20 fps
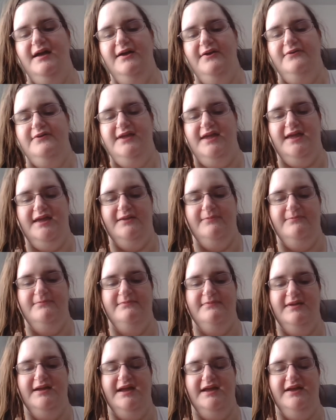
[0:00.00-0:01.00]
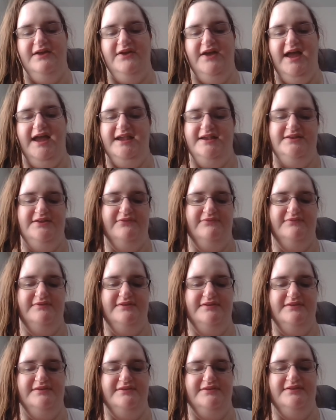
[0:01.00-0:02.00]
Okay, I
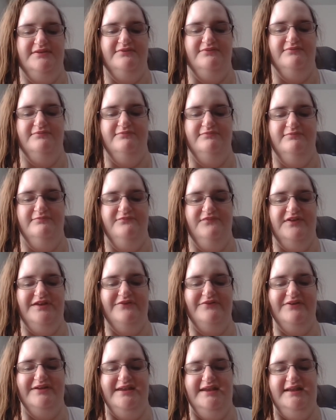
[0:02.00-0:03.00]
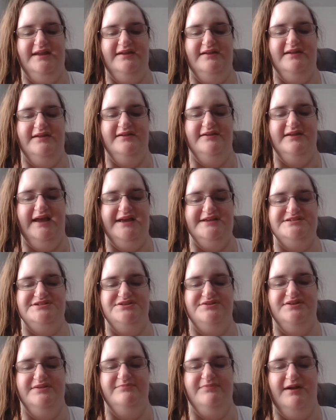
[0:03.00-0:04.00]
don't do video editing,
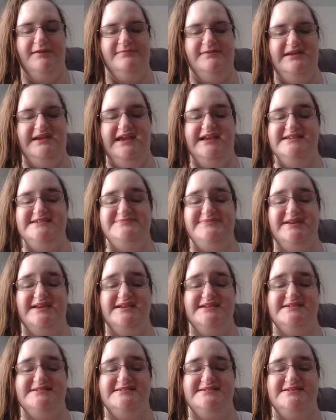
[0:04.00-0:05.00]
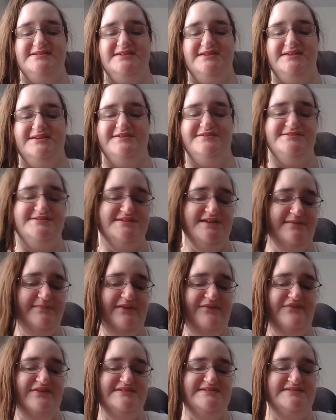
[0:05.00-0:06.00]
as you can probably guess, because you saw
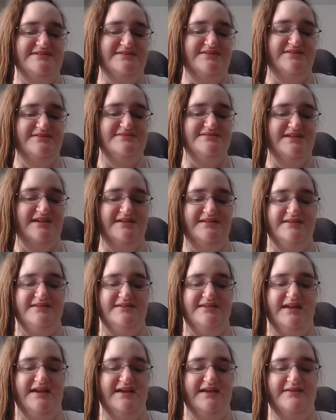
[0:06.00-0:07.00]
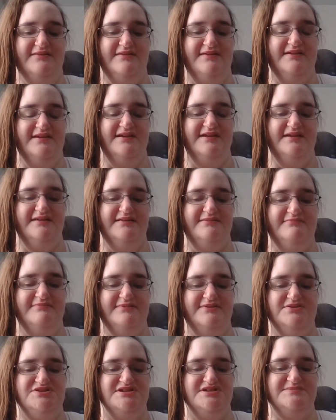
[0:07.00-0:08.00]
my fist and
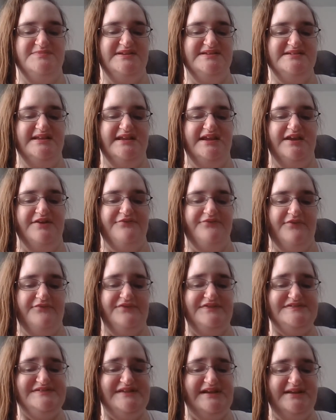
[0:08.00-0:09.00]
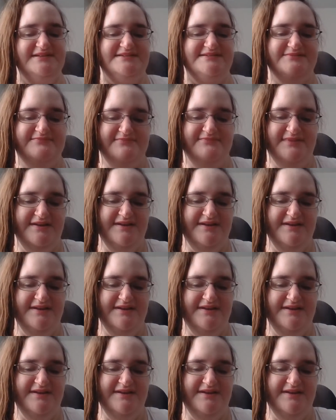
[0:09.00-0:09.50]
just me sitting here for a few seconds.